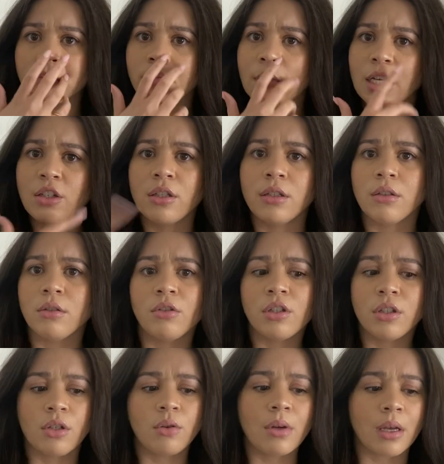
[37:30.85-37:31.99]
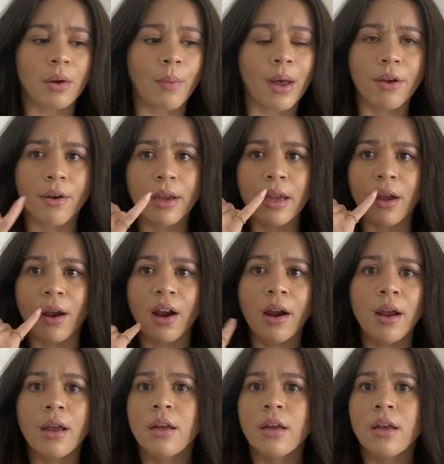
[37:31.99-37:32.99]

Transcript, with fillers: Like just, just do it while you're here.